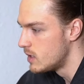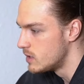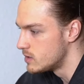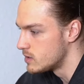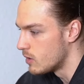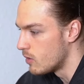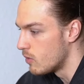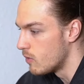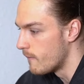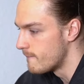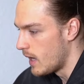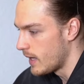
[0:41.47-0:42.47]
So
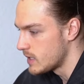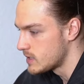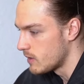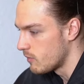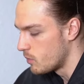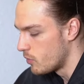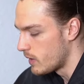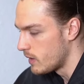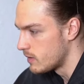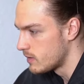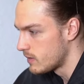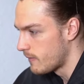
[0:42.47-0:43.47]
I guess I'll put
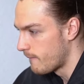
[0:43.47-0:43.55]
it